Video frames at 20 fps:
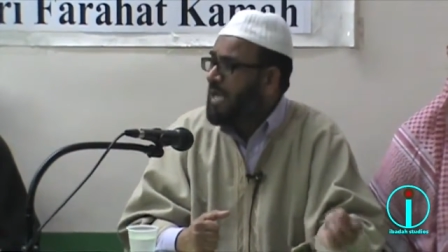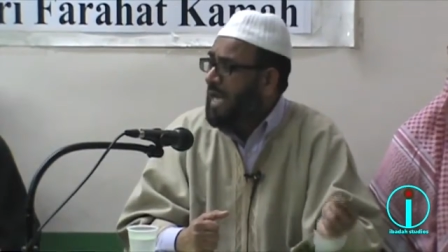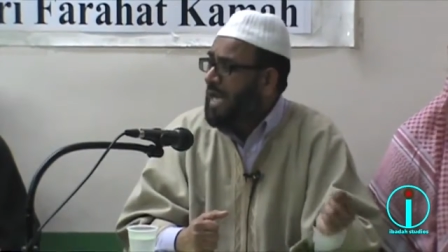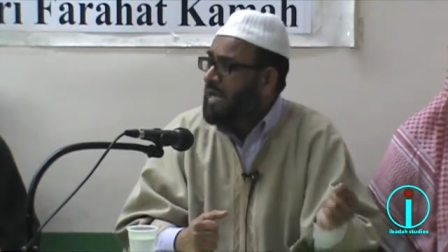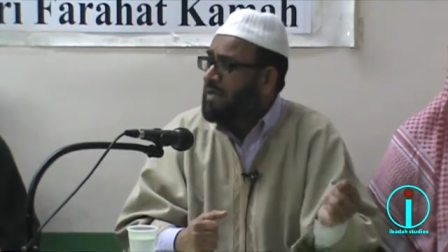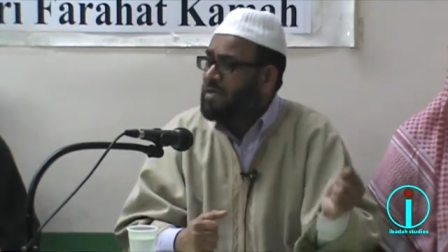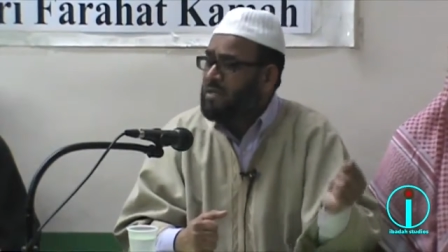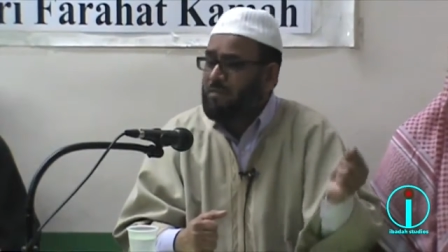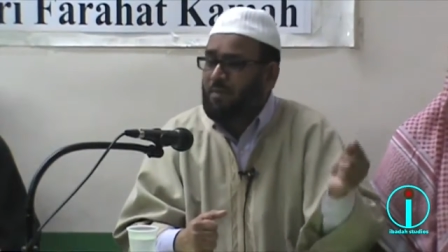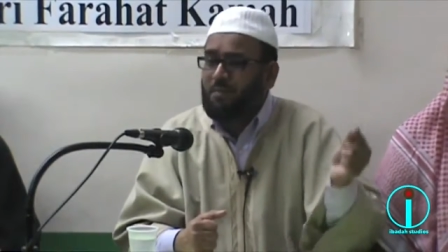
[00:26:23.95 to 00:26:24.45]

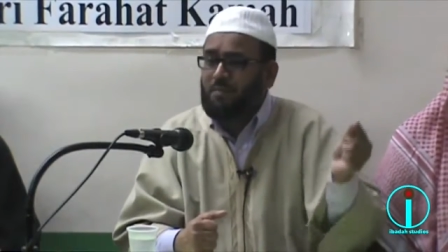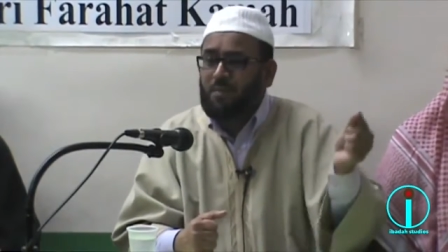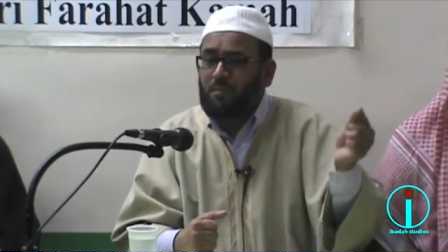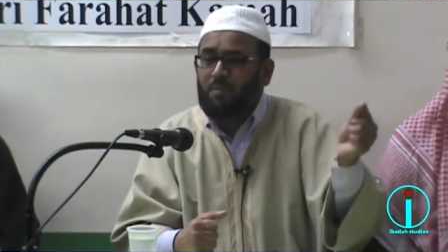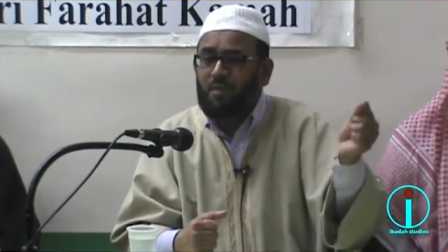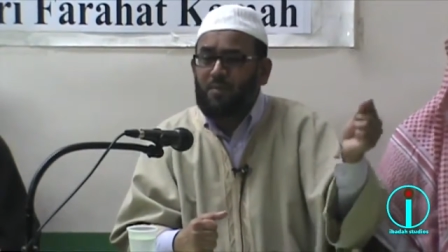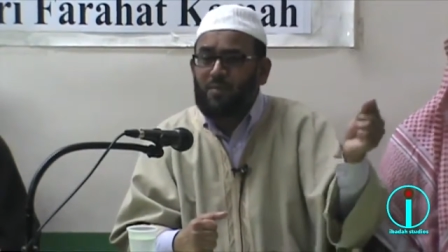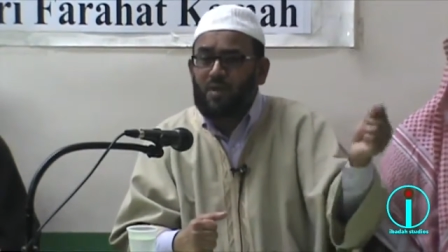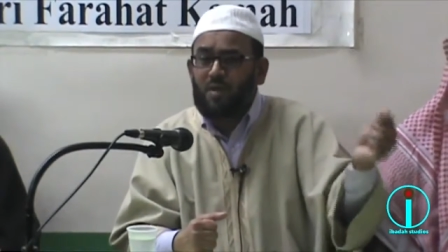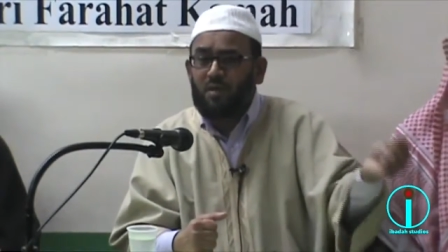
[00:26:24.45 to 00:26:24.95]
And some of
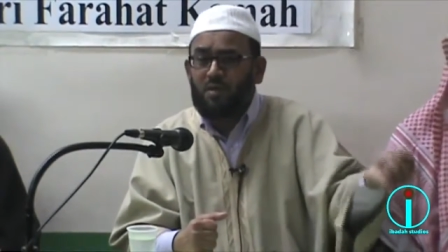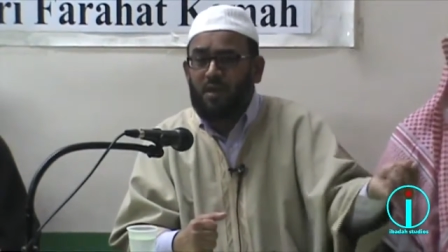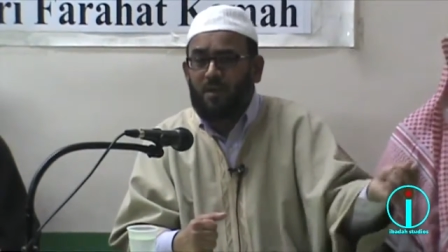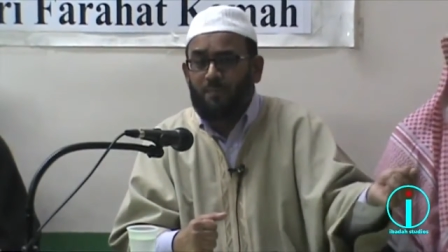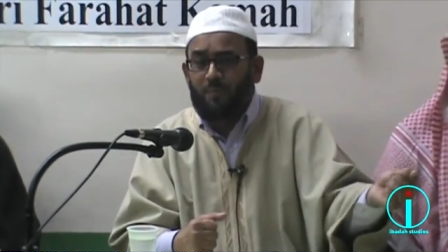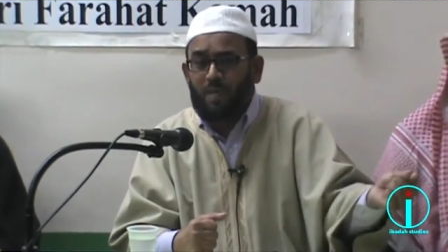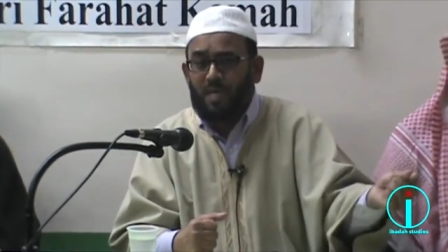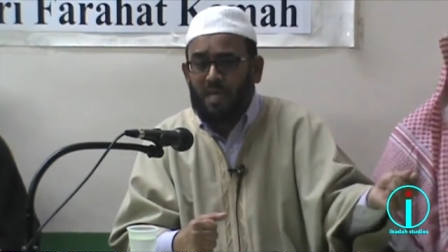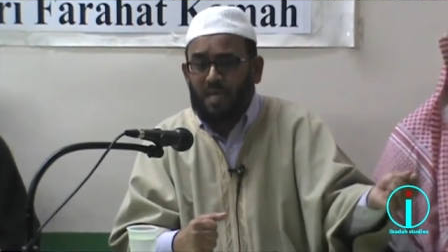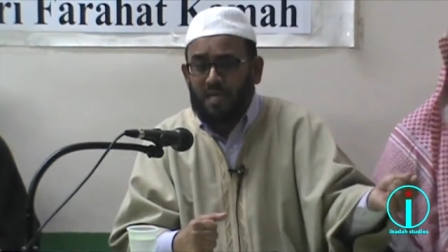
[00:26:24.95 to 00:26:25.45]
them being
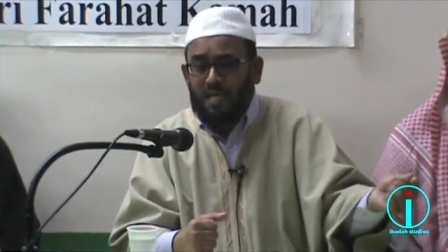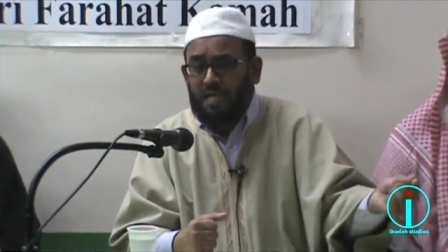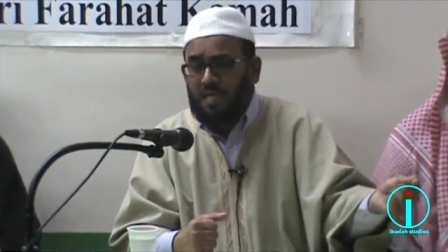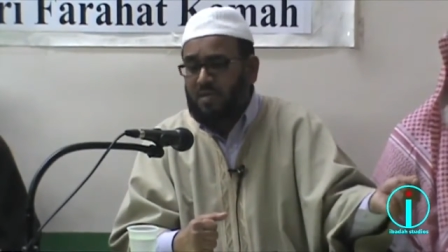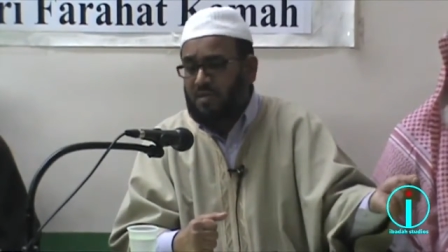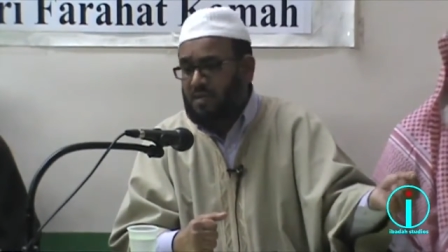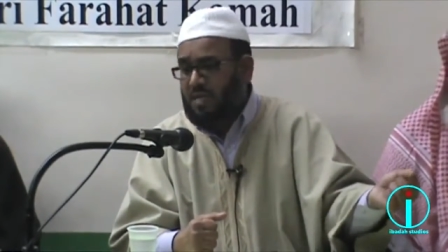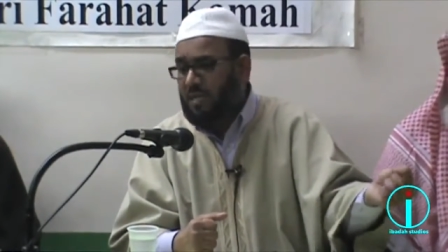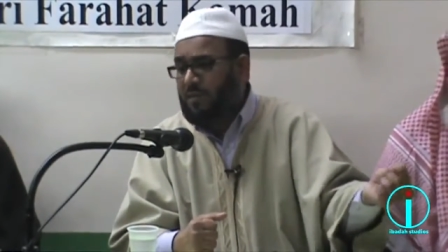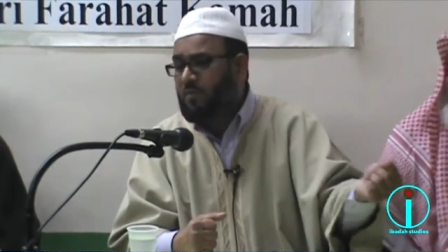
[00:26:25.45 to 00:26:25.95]
corrupt
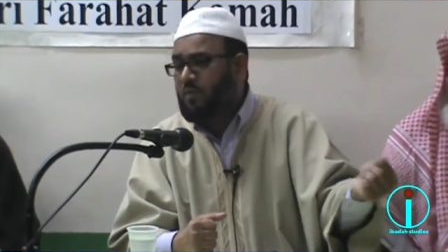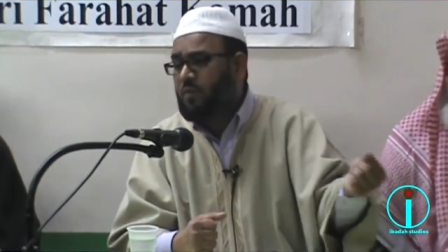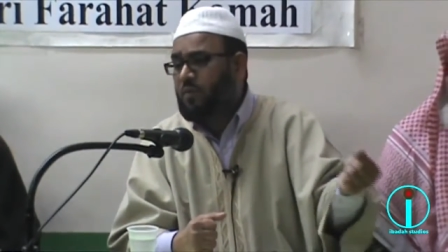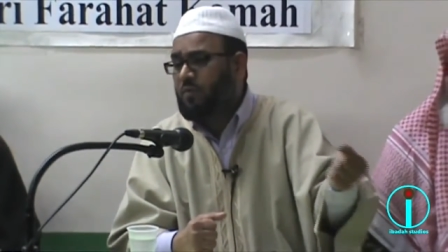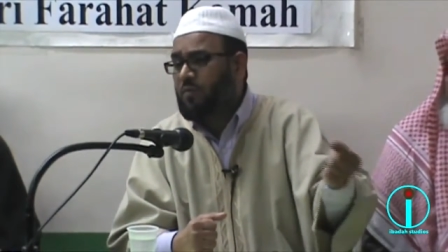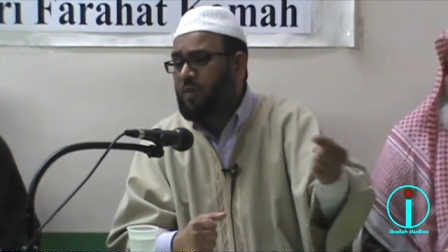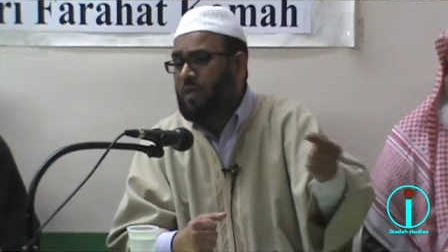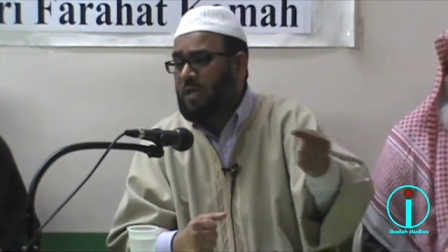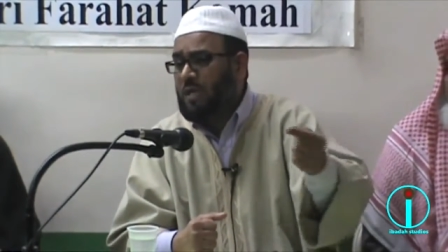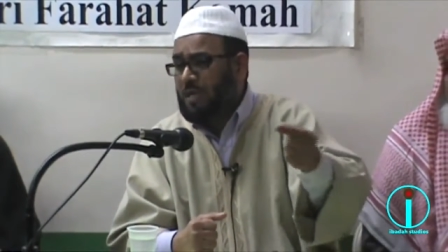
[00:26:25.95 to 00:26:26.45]
there, send them
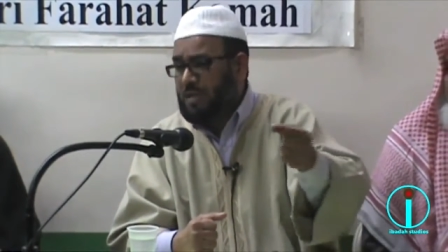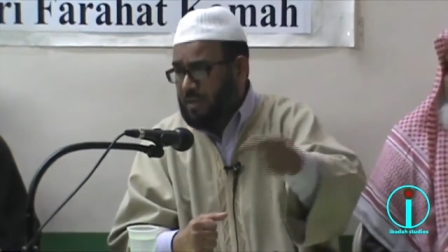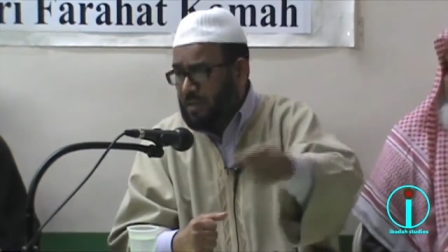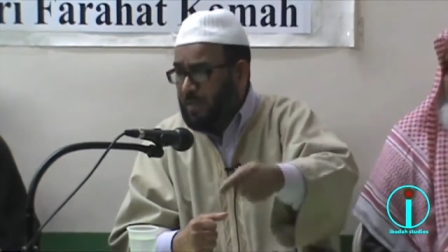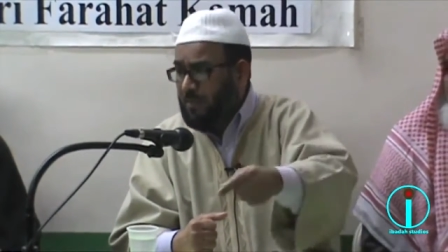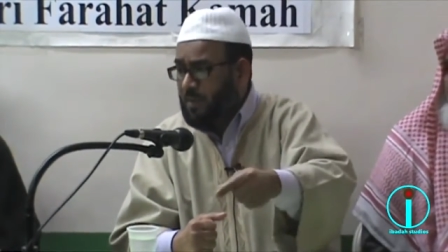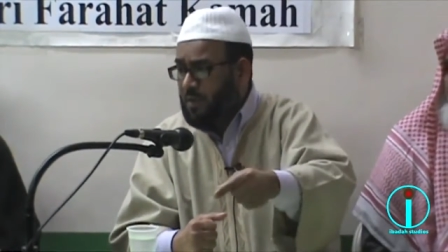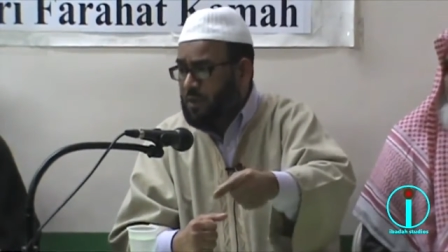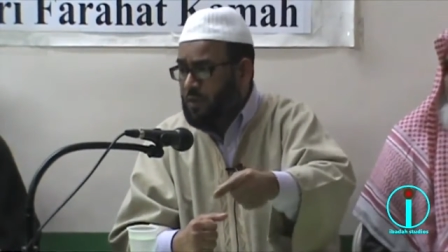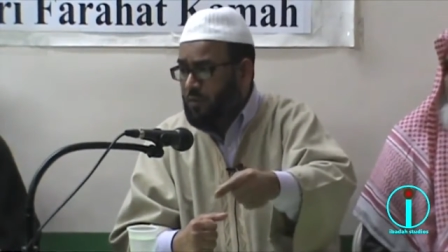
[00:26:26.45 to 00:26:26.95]
to
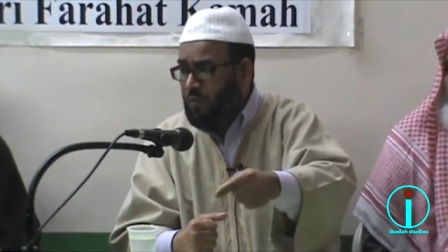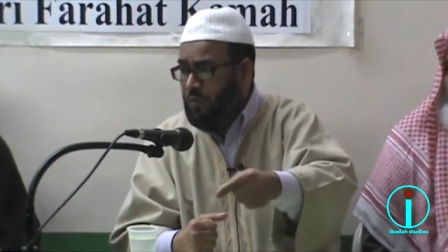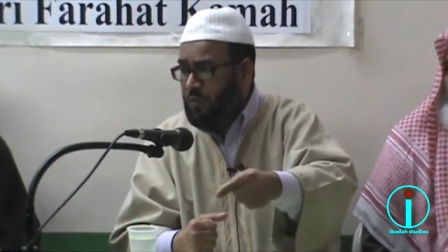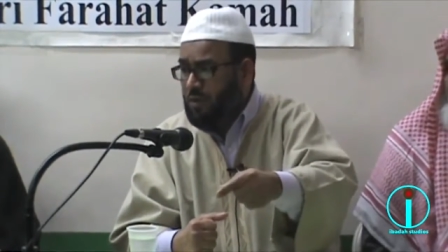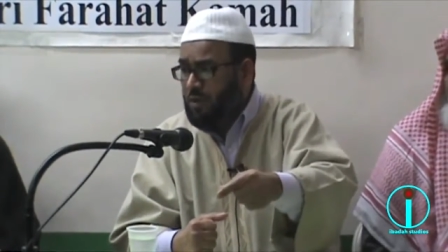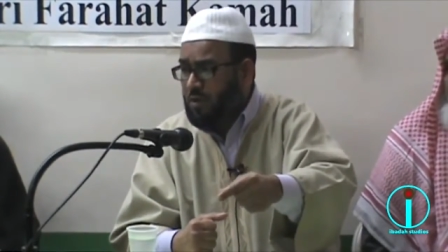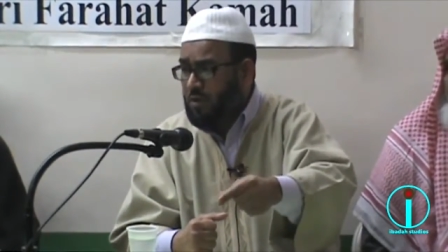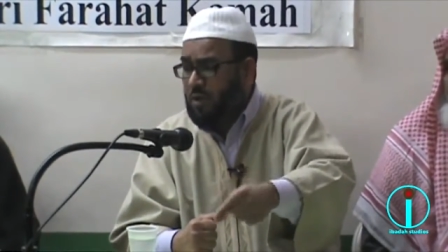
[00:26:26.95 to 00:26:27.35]
Islamic school,